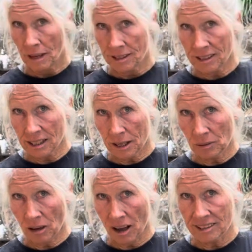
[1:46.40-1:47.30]

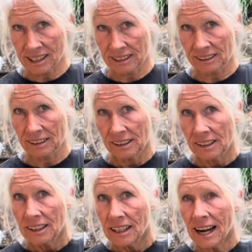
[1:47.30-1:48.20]
stabilizing
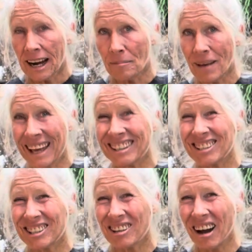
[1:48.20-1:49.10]

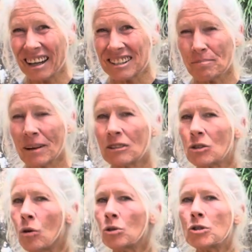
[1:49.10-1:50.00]
exercise, but it's
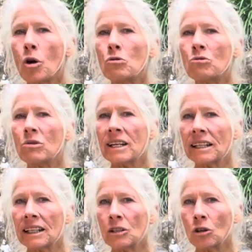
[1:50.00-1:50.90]
also
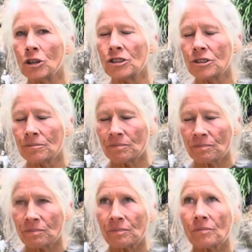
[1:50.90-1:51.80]
really good
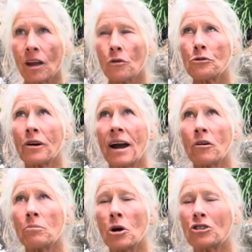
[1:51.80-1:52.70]
for our
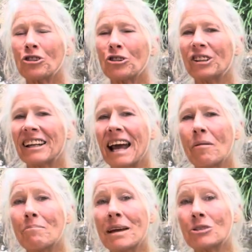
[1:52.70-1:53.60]
emotional and our
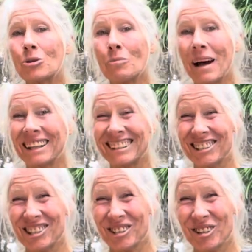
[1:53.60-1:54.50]
mental
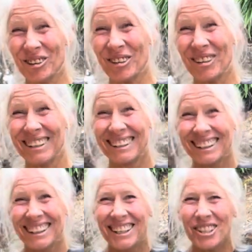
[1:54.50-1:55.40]
balance too.
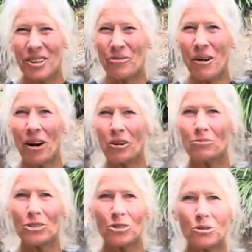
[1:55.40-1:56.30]
You're welcome
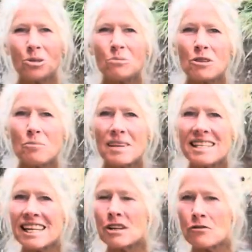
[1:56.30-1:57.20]
to do it with me
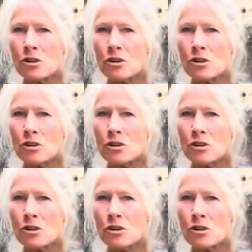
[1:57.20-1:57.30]
if you